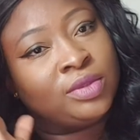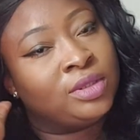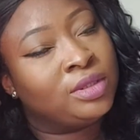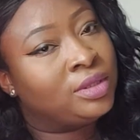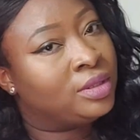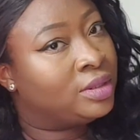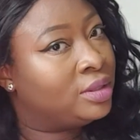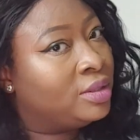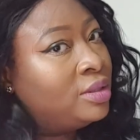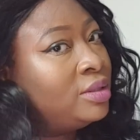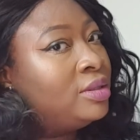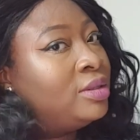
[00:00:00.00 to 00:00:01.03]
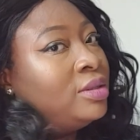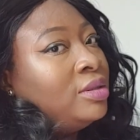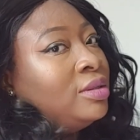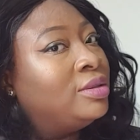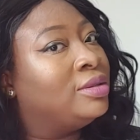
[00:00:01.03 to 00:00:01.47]

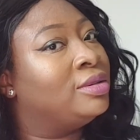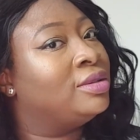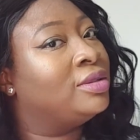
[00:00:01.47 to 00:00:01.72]
(silence)